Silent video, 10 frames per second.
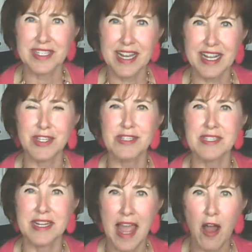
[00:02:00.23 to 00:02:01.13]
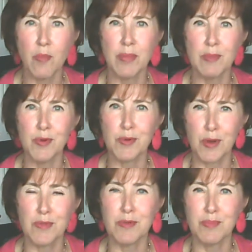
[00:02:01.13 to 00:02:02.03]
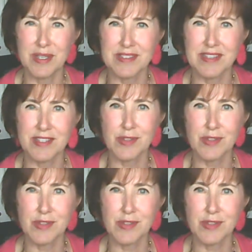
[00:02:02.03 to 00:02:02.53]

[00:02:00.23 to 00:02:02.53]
connections and help people grow their business.